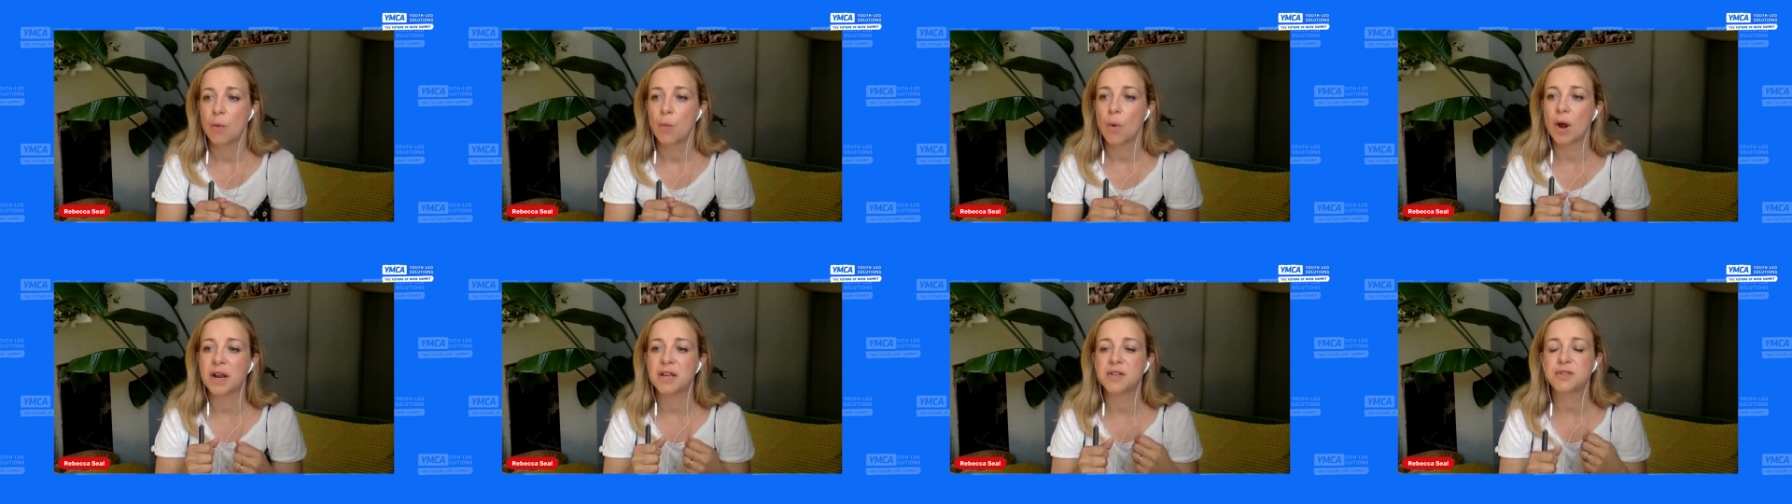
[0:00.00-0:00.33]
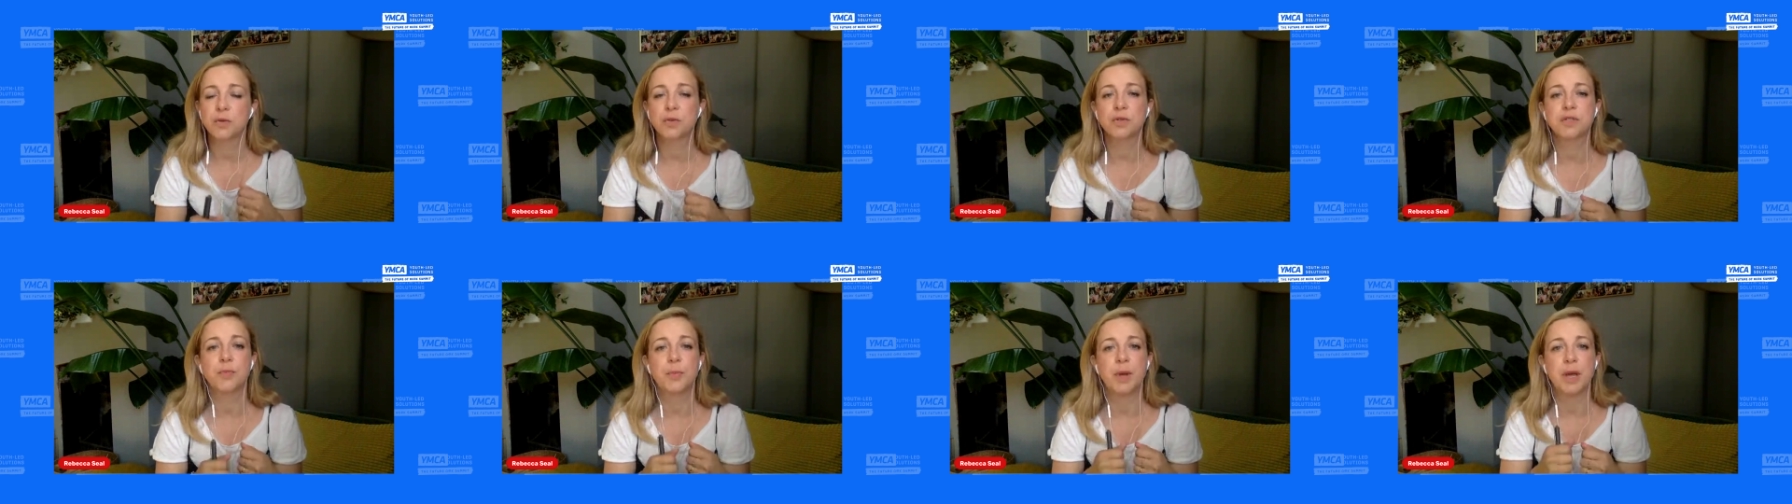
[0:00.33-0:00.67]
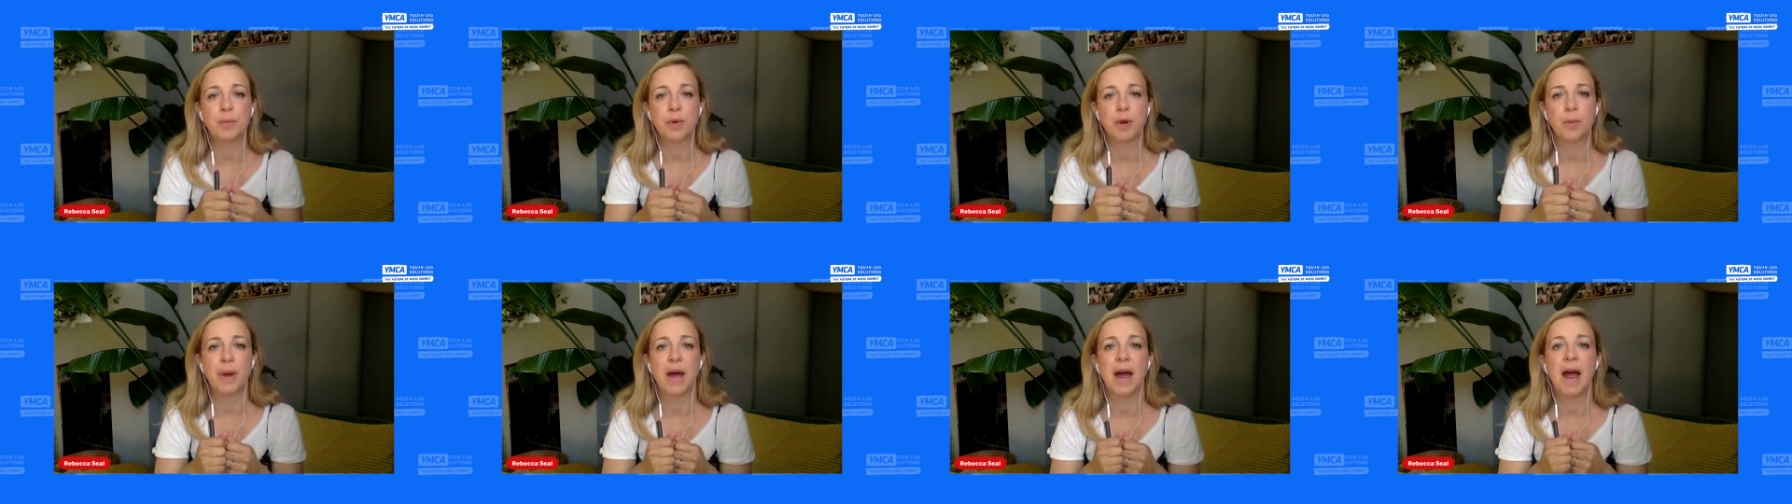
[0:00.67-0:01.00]
when I talk to
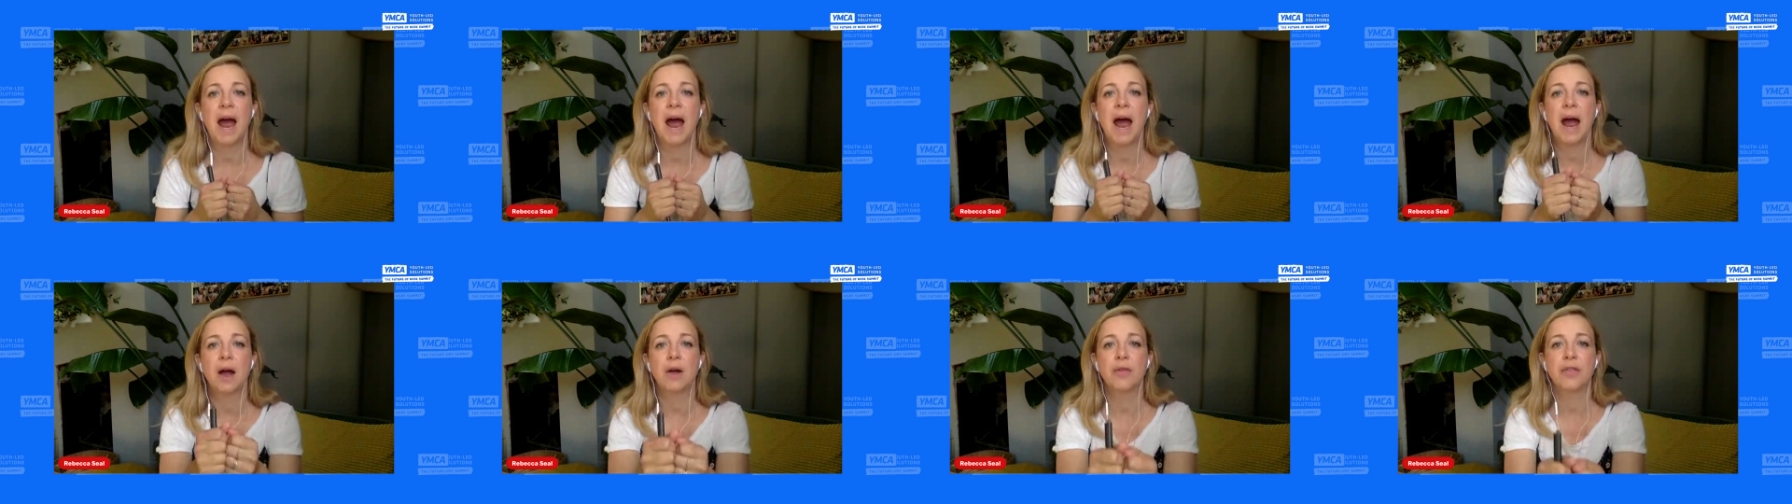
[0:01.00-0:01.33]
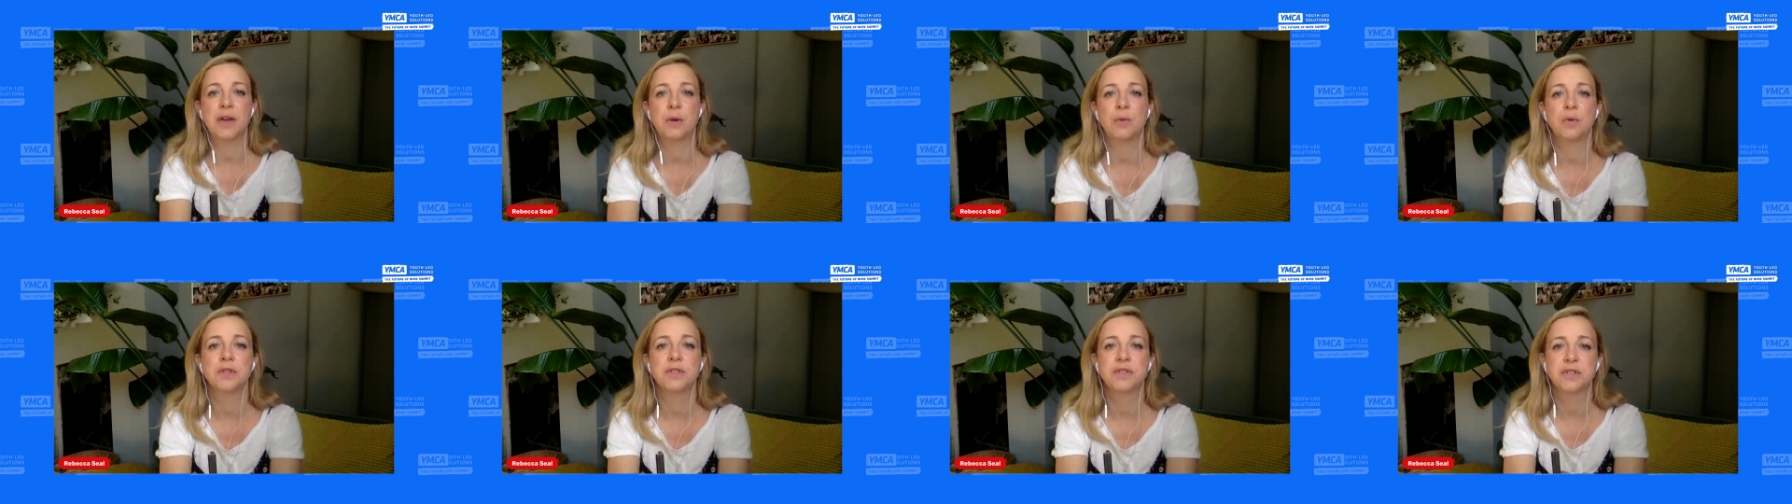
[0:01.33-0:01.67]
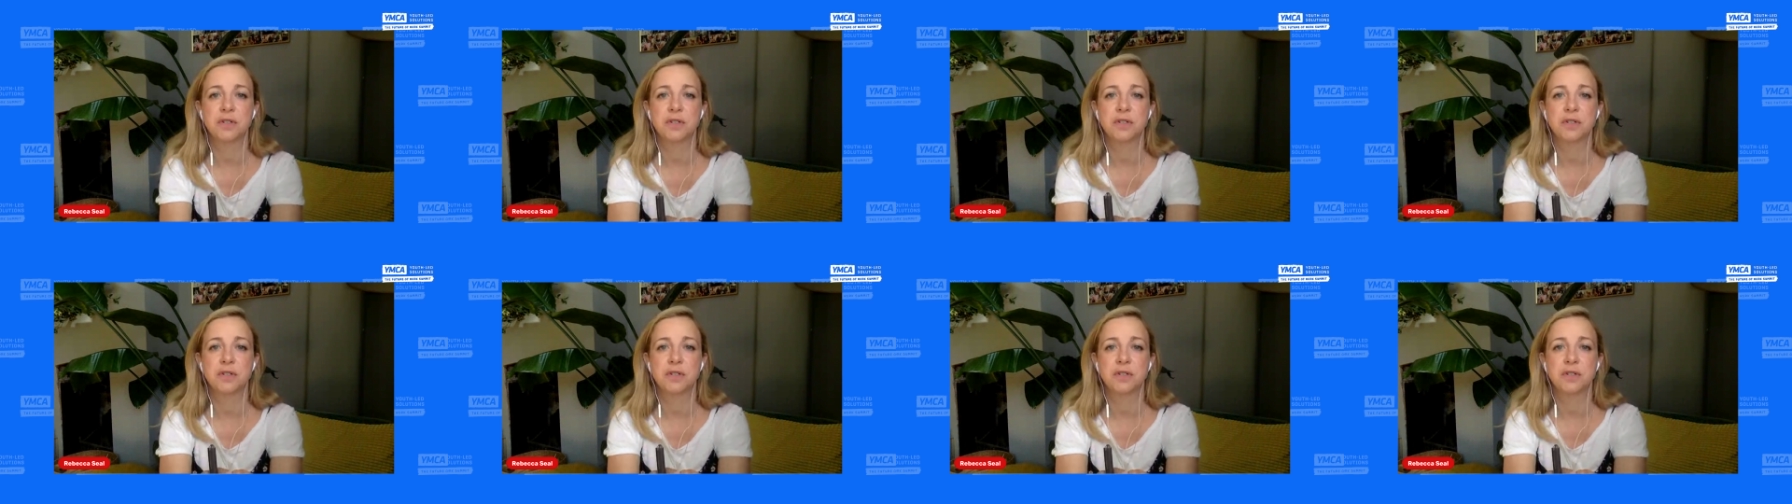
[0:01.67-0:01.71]
people about how they want